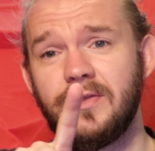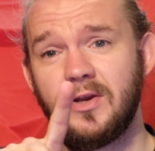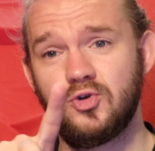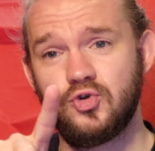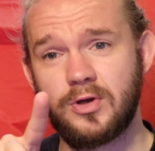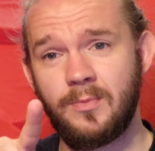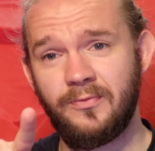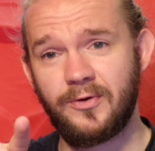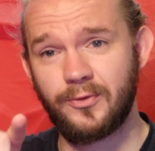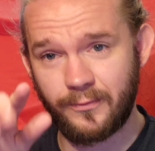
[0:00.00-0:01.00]
And then as you come
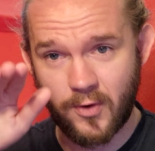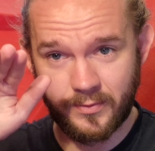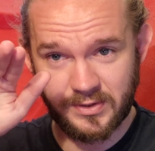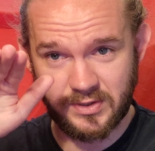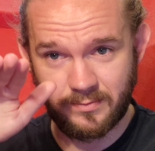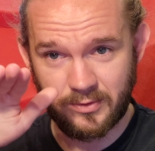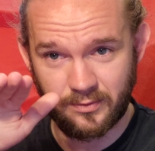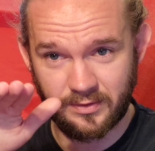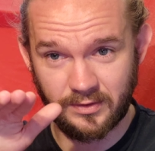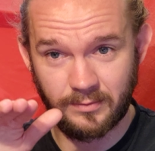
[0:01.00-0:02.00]
further forward into the
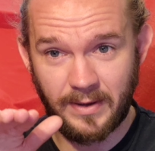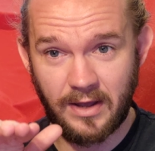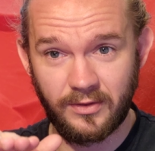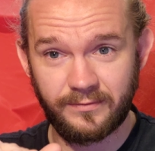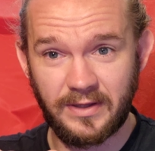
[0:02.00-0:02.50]
middle third of the palate,